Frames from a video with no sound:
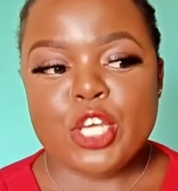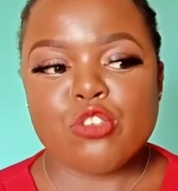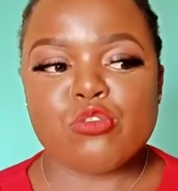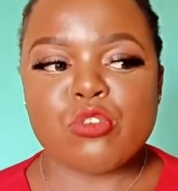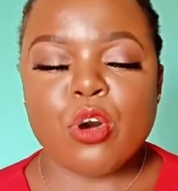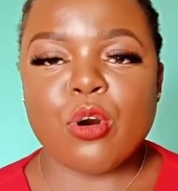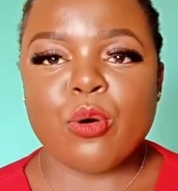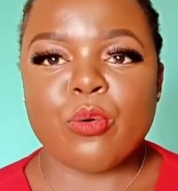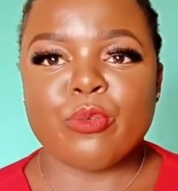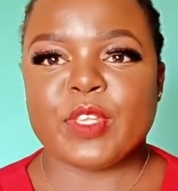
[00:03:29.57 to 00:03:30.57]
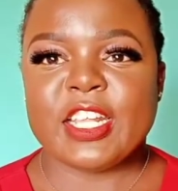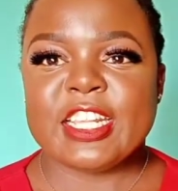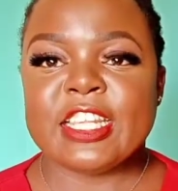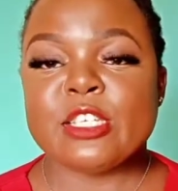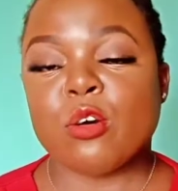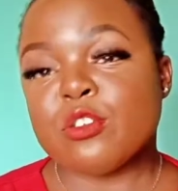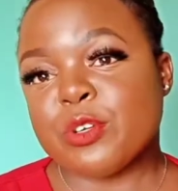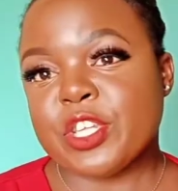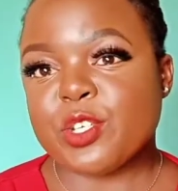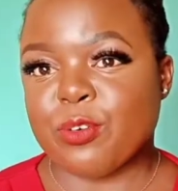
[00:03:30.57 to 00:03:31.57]
So there's
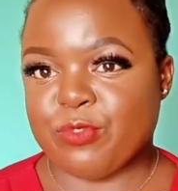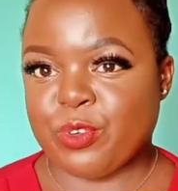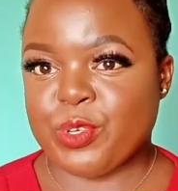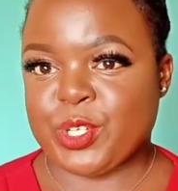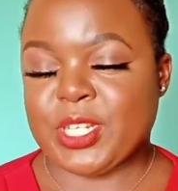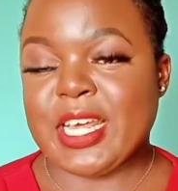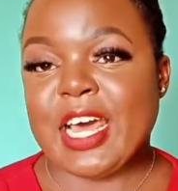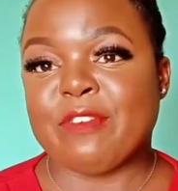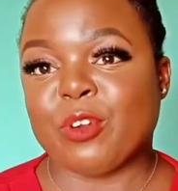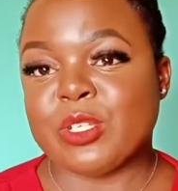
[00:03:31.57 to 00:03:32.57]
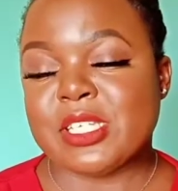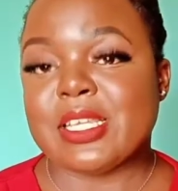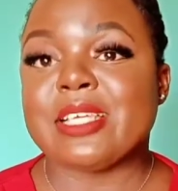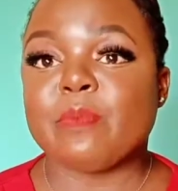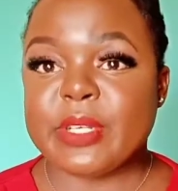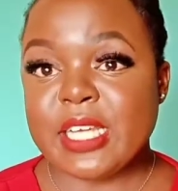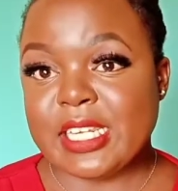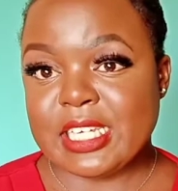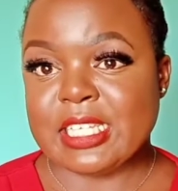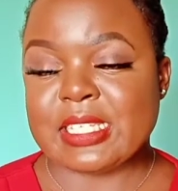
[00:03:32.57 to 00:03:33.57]
also this confusion that I've noticed,
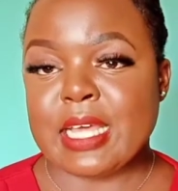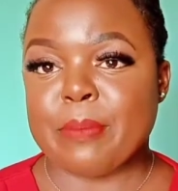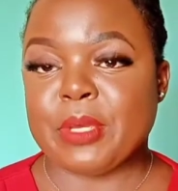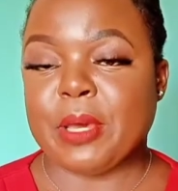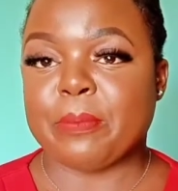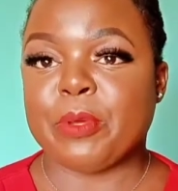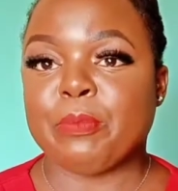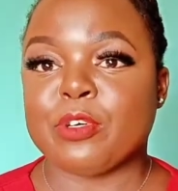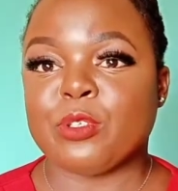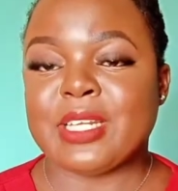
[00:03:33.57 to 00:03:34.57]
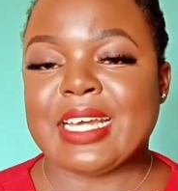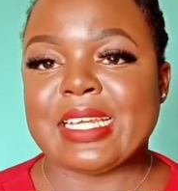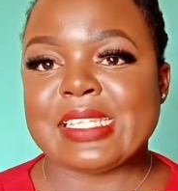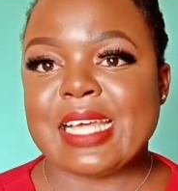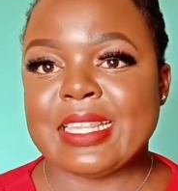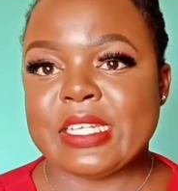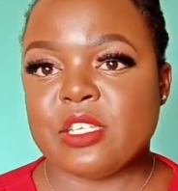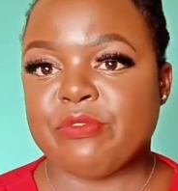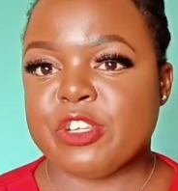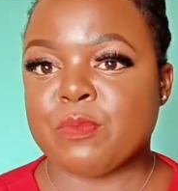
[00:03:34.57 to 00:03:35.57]
especially in Zambia. People don't understand the
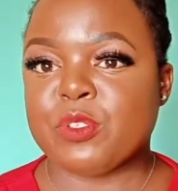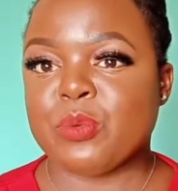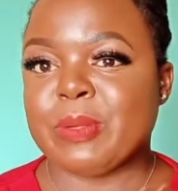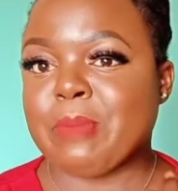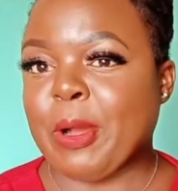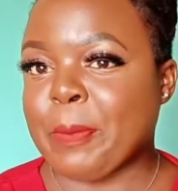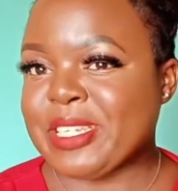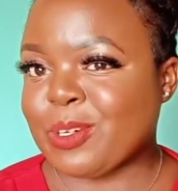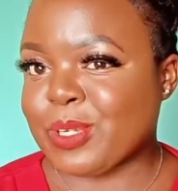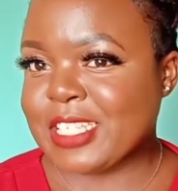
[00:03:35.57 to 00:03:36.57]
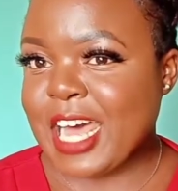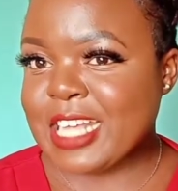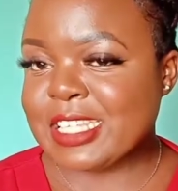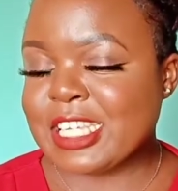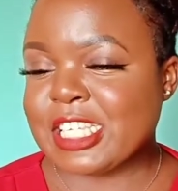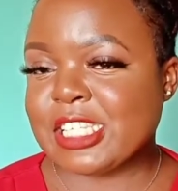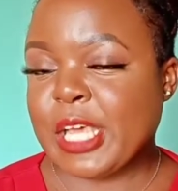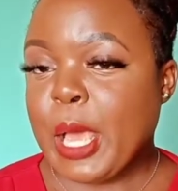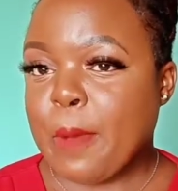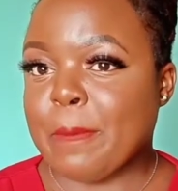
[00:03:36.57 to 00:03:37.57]
difference between biomedical sciences,
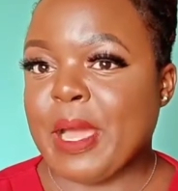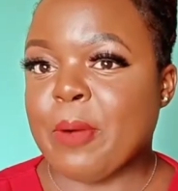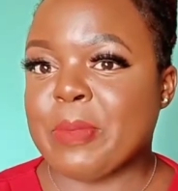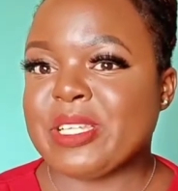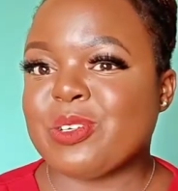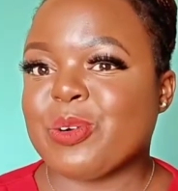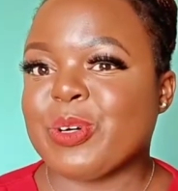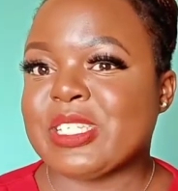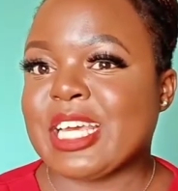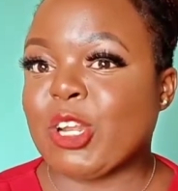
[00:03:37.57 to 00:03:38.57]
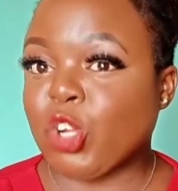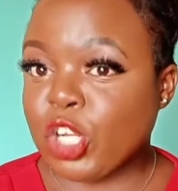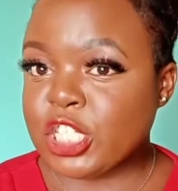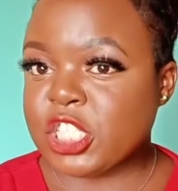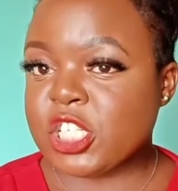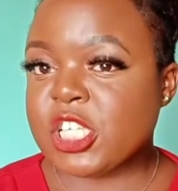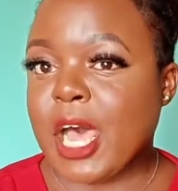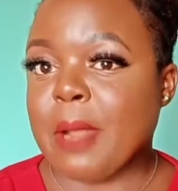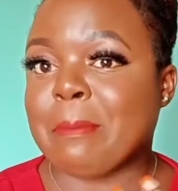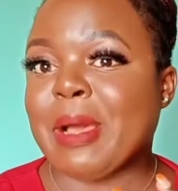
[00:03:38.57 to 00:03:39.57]
biomedical technologist,
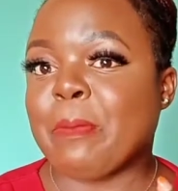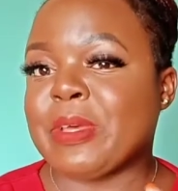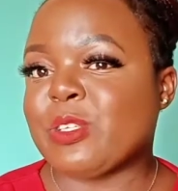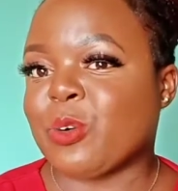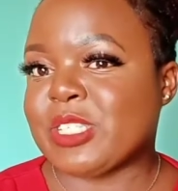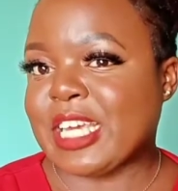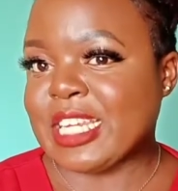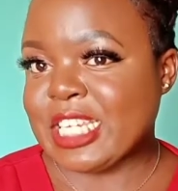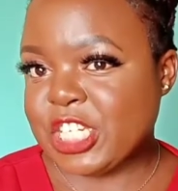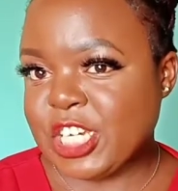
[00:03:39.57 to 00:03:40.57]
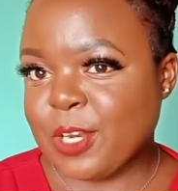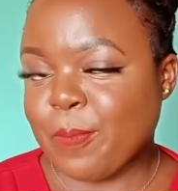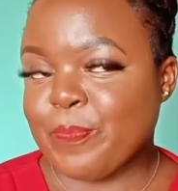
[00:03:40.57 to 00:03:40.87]
and biomedical technician.